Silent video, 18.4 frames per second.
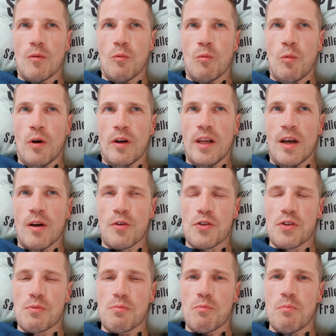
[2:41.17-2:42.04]
What
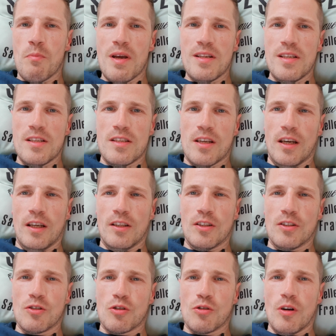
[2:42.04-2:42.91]
else?
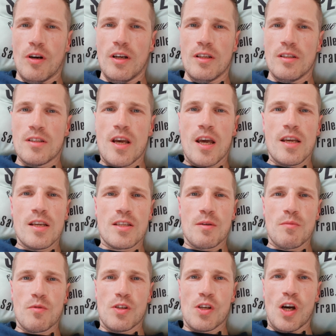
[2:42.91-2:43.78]
Meditate. Try and take
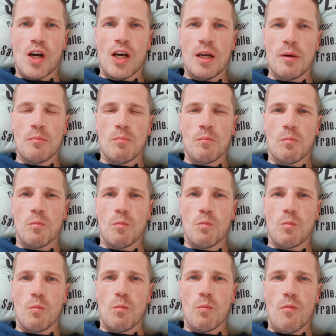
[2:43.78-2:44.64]
some time
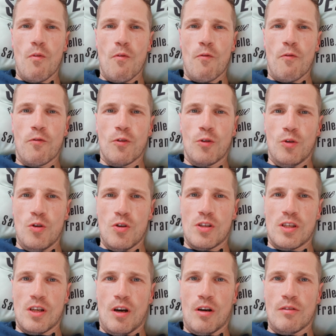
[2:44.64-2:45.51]
for
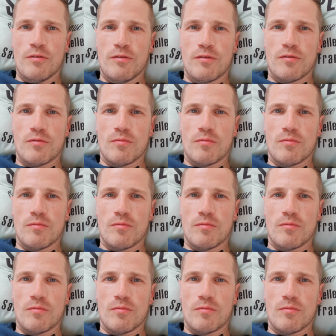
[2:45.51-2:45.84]
yourself.